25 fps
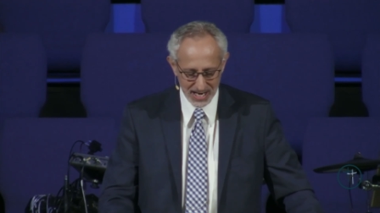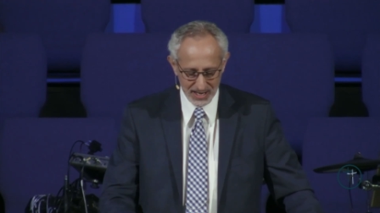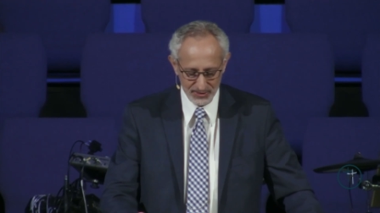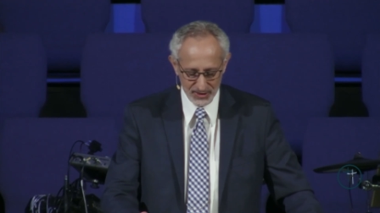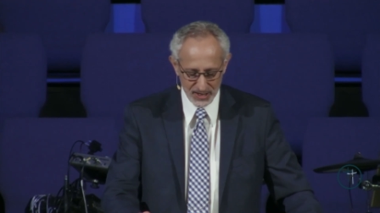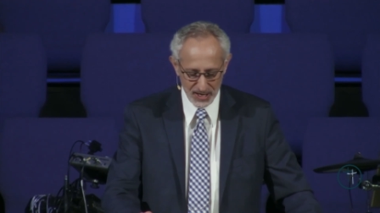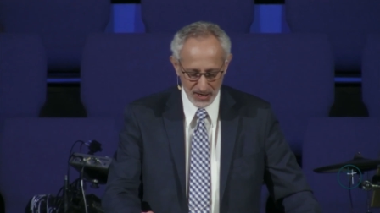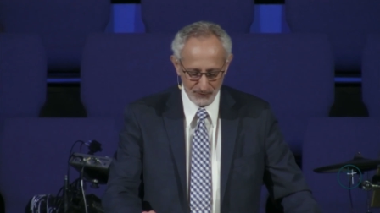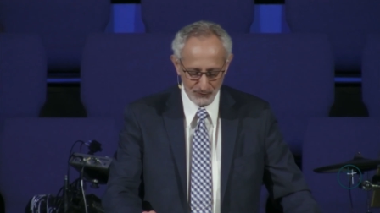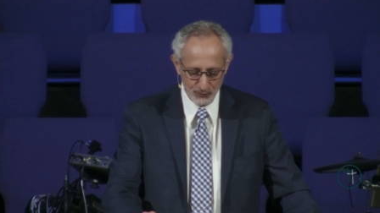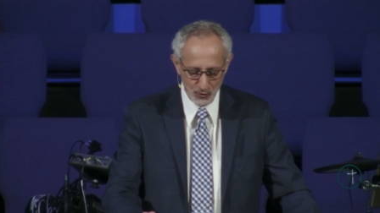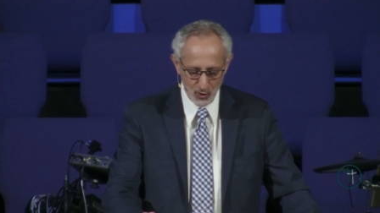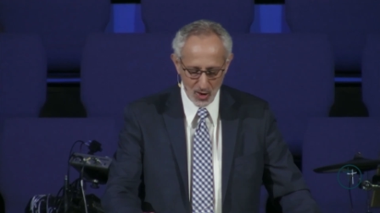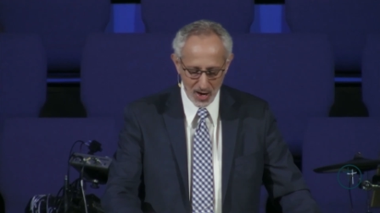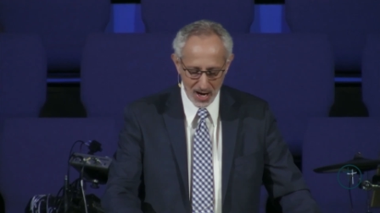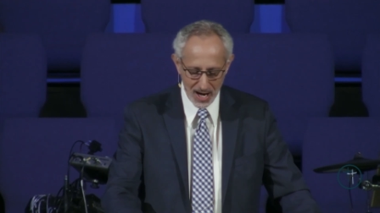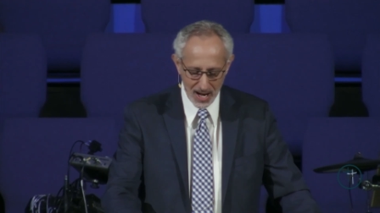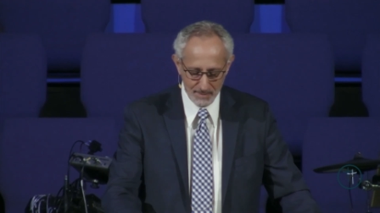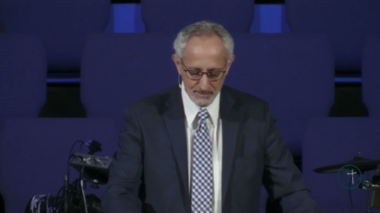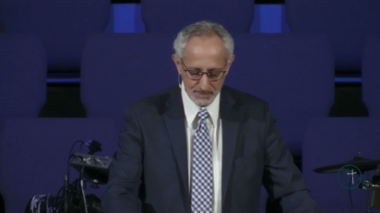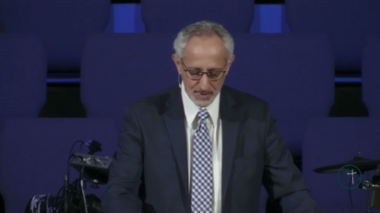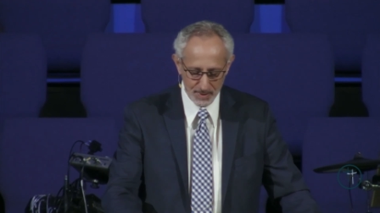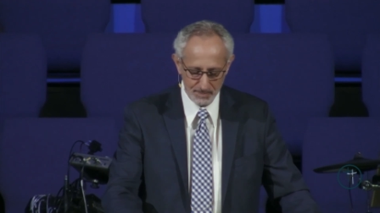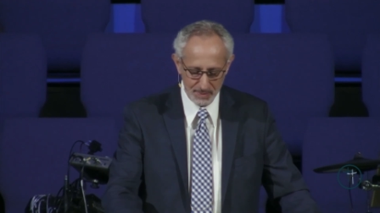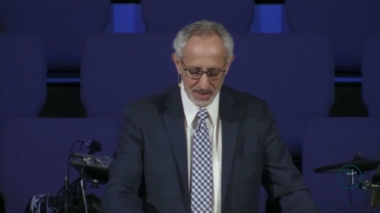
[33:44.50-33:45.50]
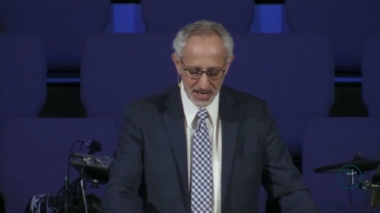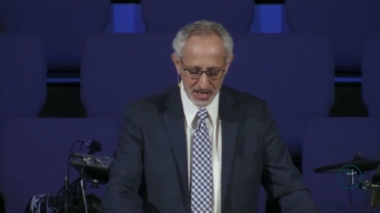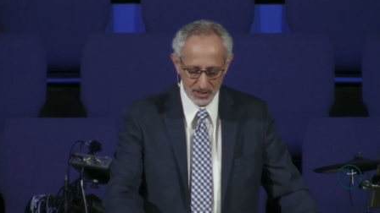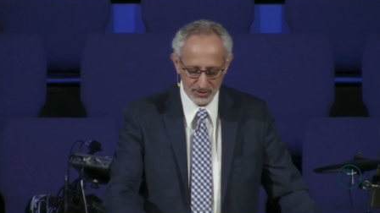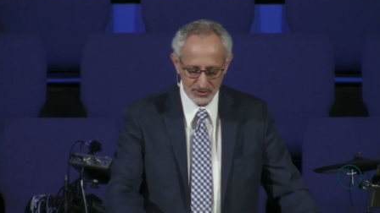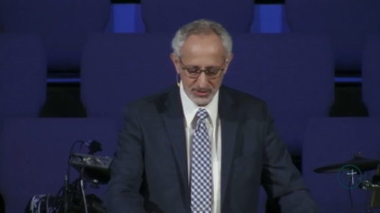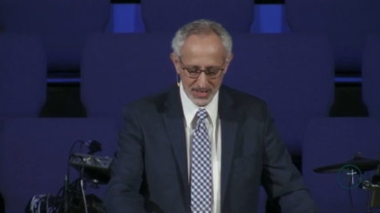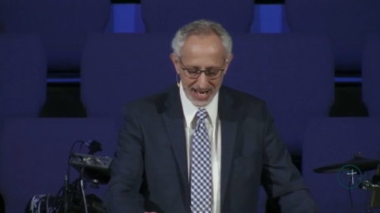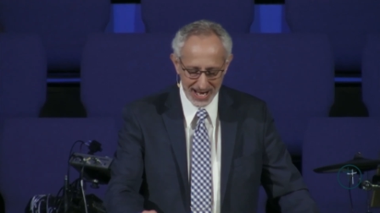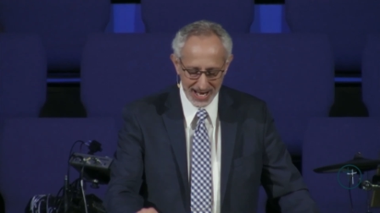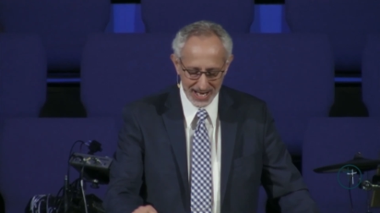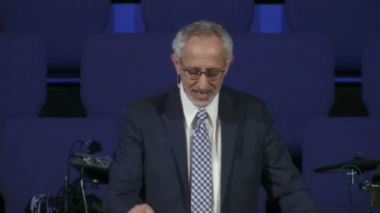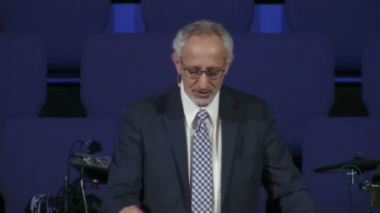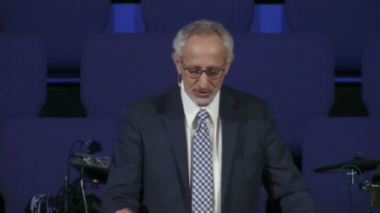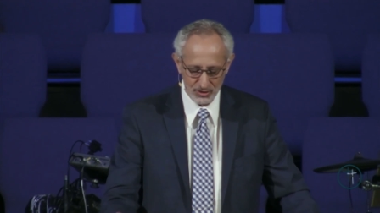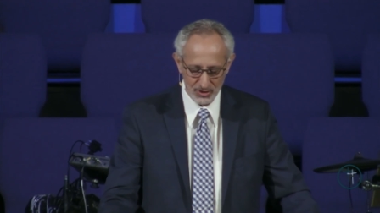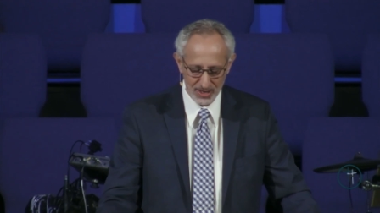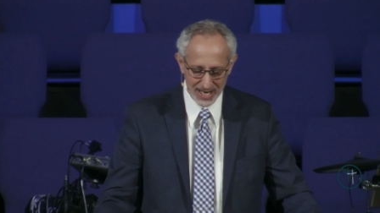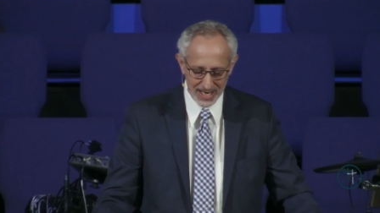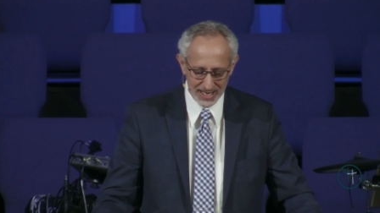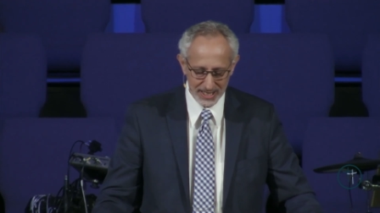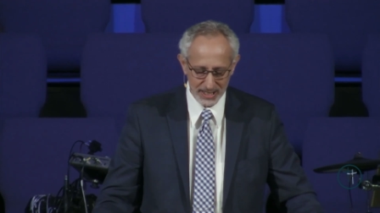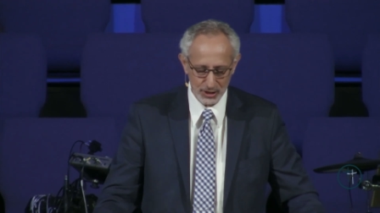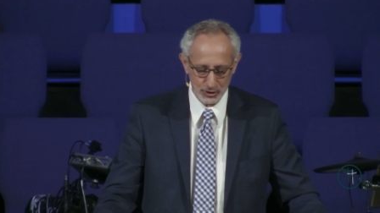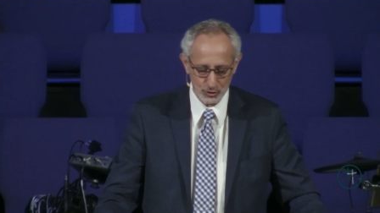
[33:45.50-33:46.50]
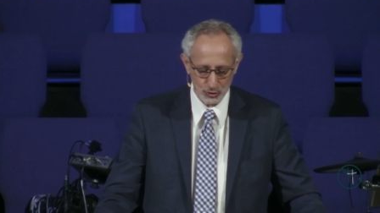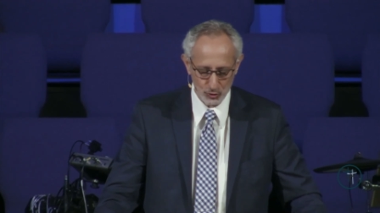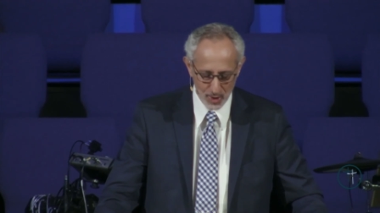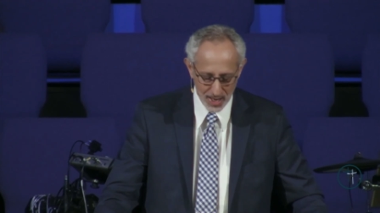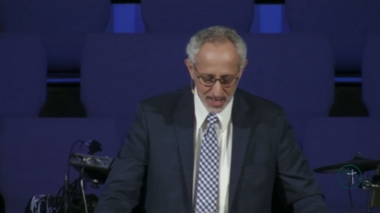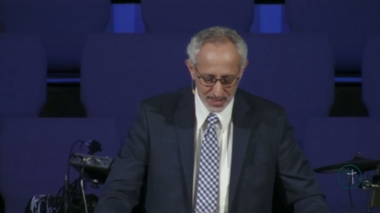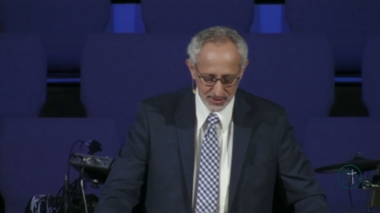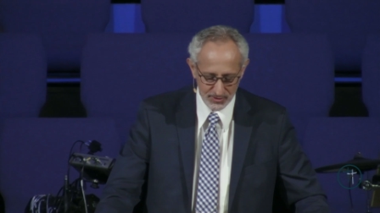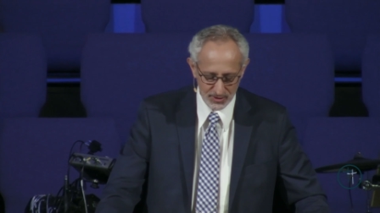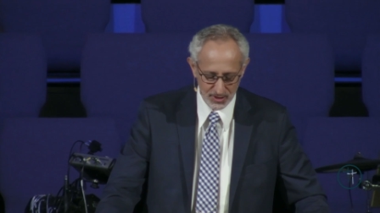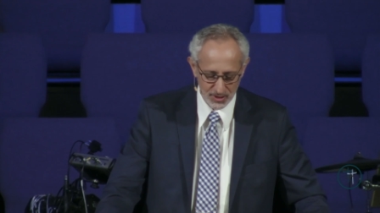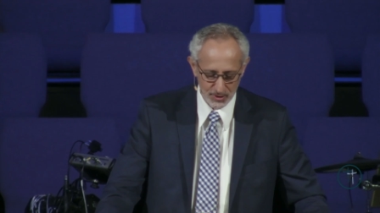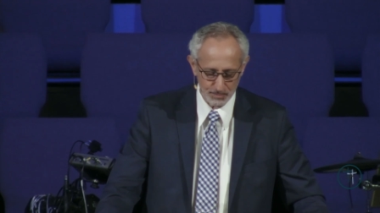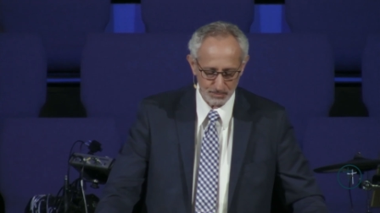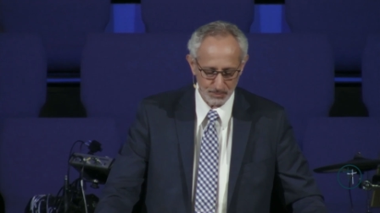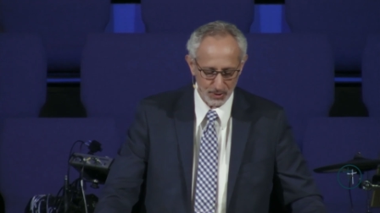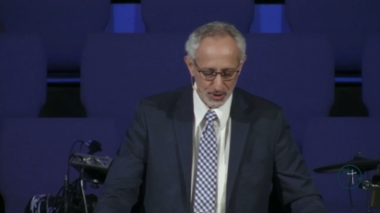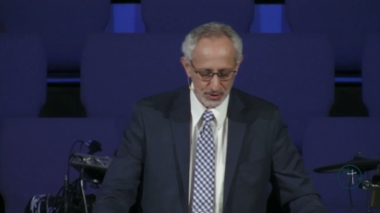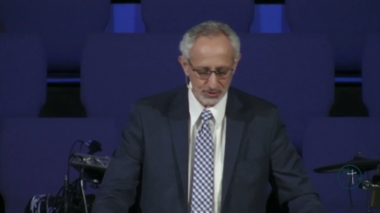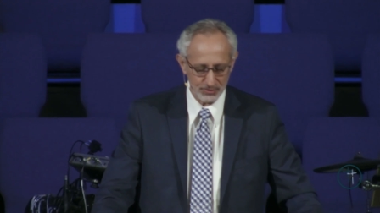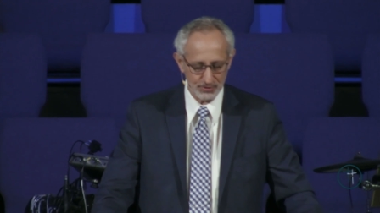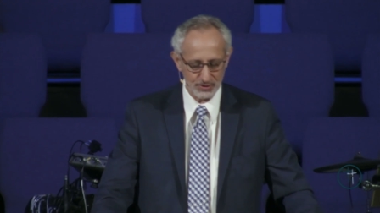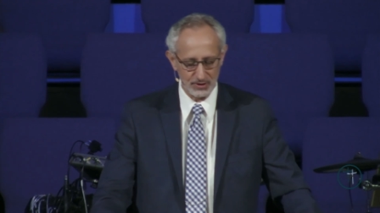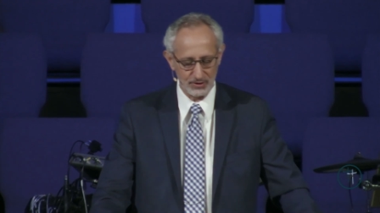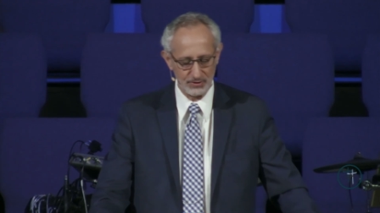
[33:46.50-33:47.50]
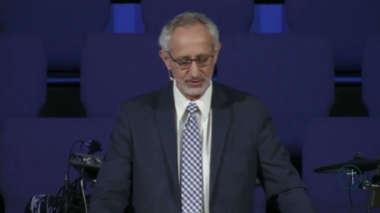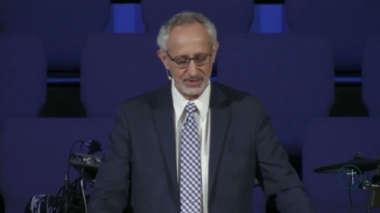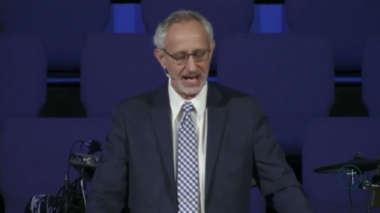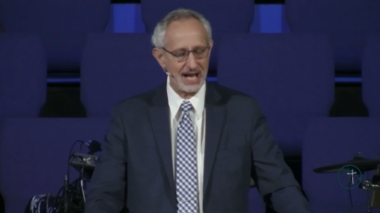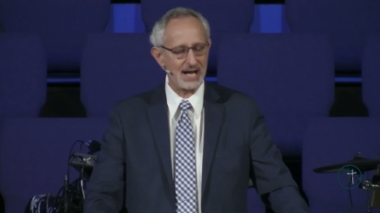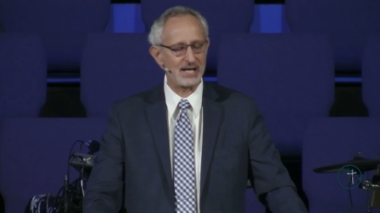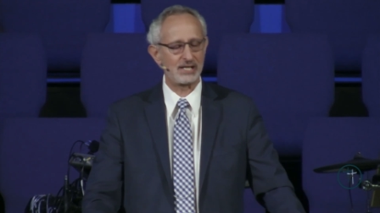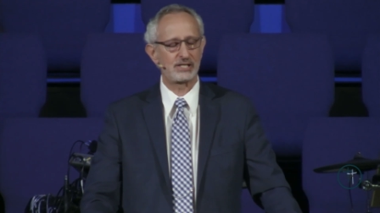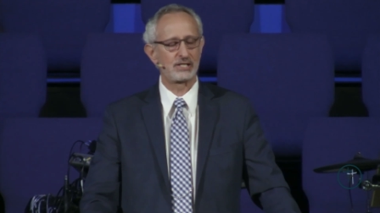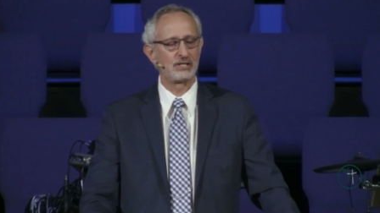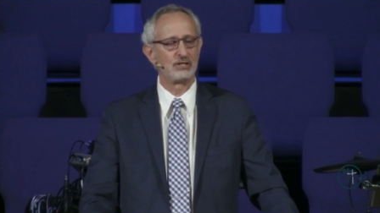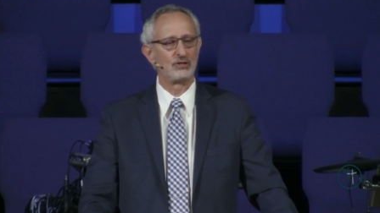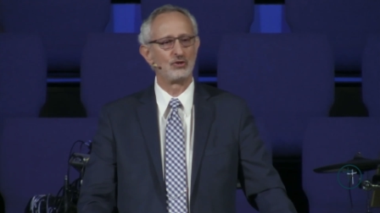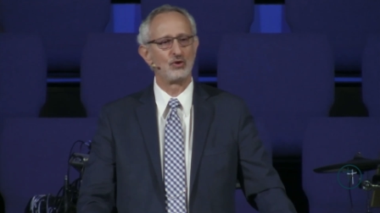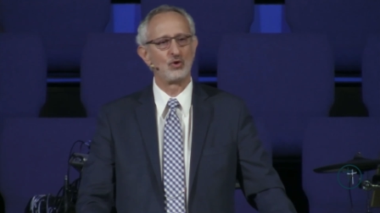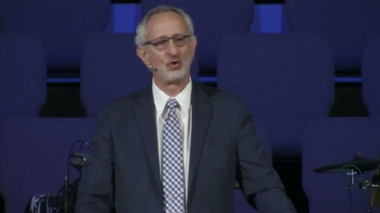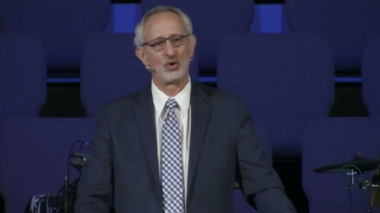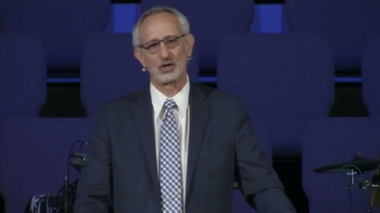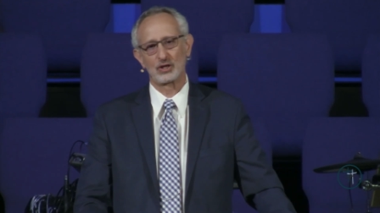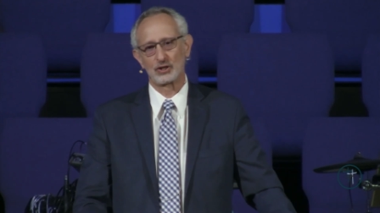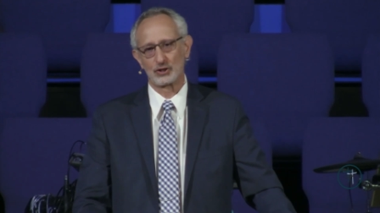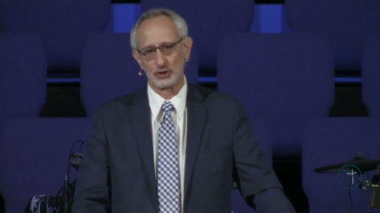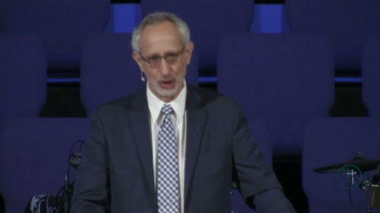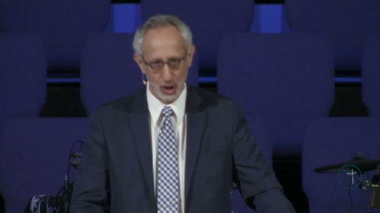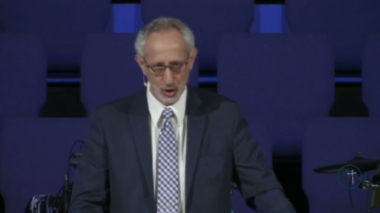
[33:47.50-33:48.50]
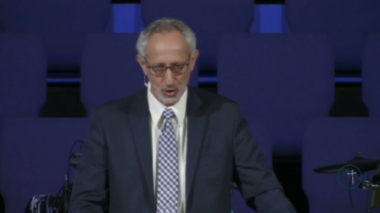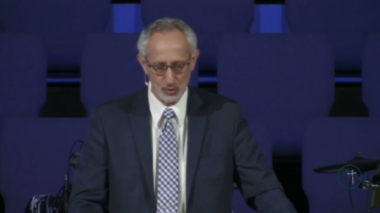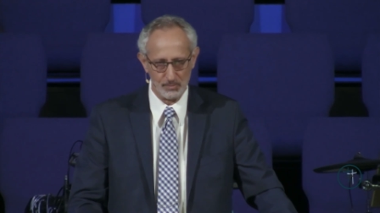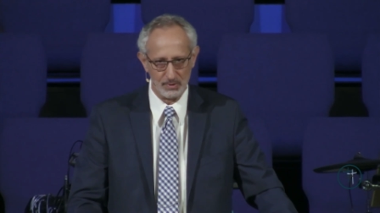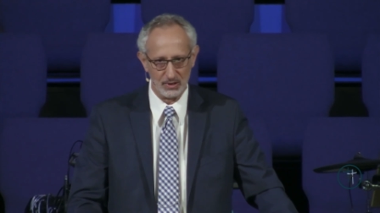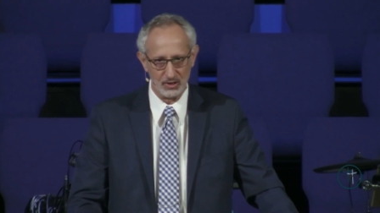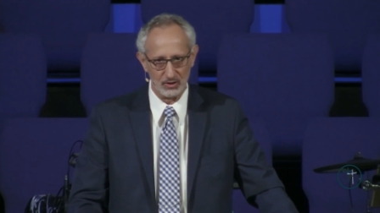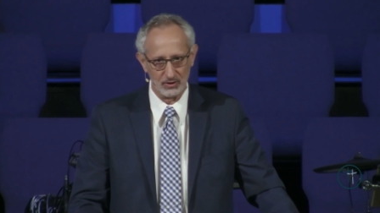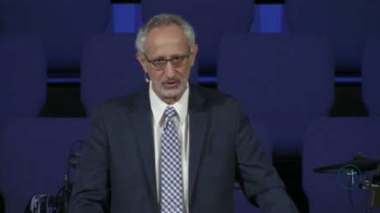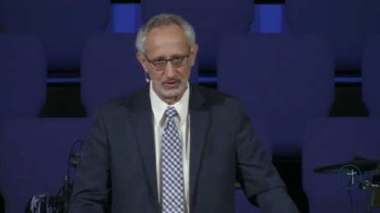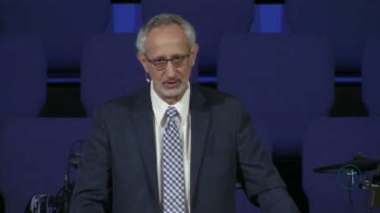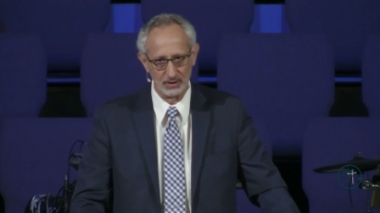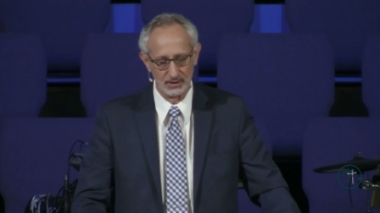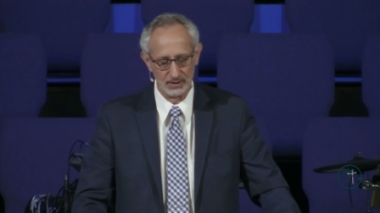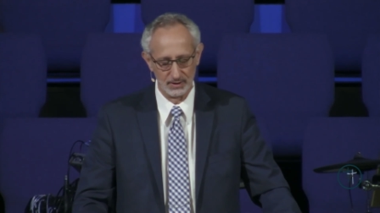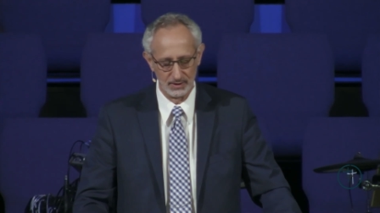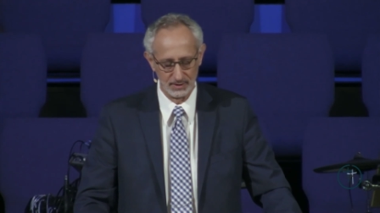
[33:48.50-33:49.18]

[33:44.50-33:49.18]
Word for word: and therefore I am prepared to handle any crisis, personal, national, or global.